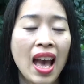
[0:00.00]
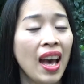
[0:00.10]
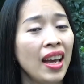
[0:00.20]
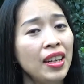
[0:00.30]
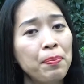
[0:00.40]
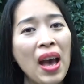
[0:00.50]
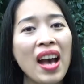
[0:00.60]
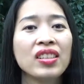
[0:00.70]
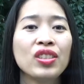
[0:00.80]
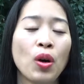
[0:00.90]
It
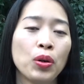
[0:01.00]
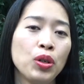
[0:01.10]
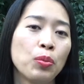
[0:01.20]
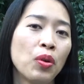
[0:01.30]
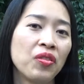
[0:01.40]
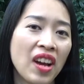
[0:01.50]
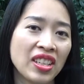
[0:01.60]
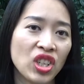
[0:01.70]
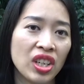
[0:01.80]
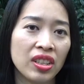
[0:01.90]
depends on your
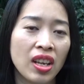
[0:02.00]
profession.